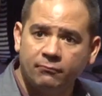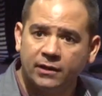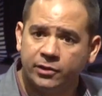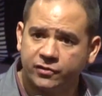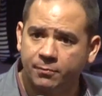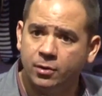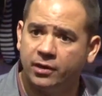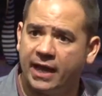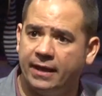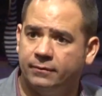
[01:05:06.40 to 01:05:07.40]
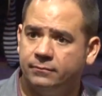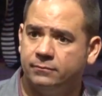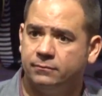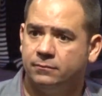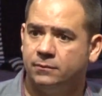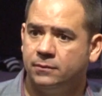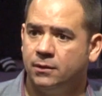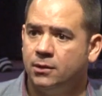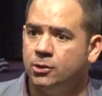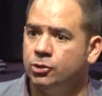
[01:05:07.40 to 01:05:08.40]
Just communicate.
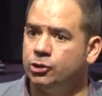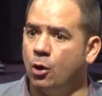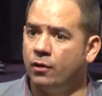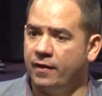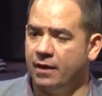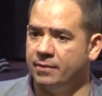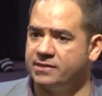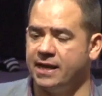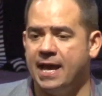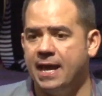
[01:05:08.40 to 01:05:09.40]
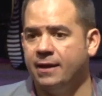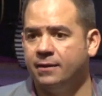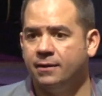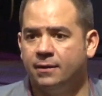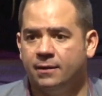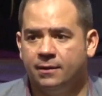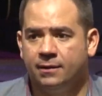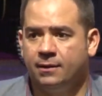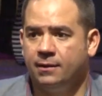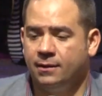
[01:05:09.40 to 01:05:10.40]
Go to them and say, hey,
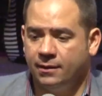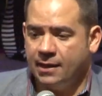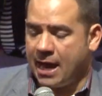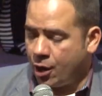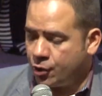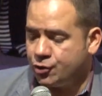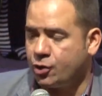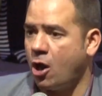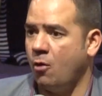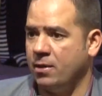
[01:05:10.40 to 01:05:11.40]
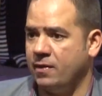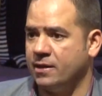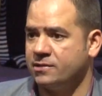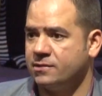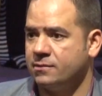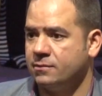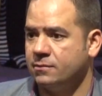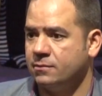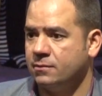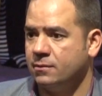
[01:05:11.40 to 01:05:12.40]
I heard you call me this.
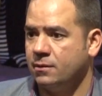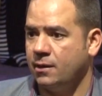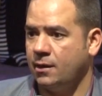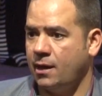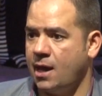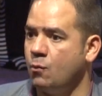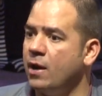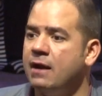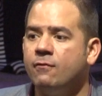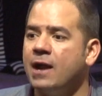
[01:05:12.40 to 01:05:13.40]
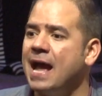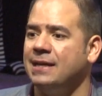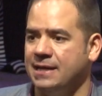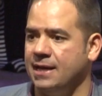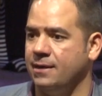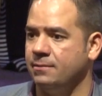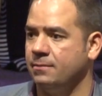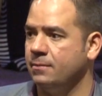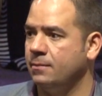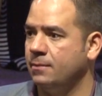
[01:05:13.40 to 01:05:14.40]
And whatever I did
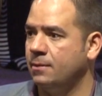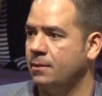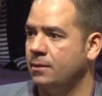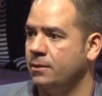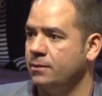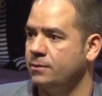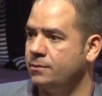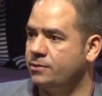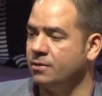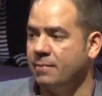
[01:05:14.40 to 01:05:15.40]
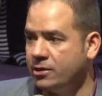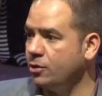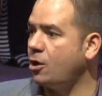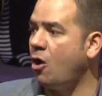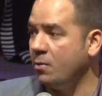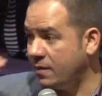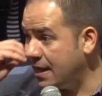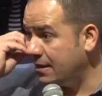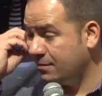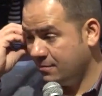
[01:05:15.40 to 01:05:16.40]
to make you call me
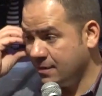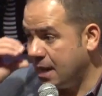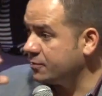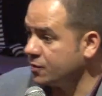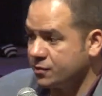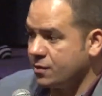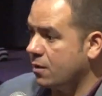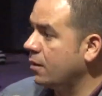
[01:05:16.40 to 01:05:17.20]
that, I'm so sorry.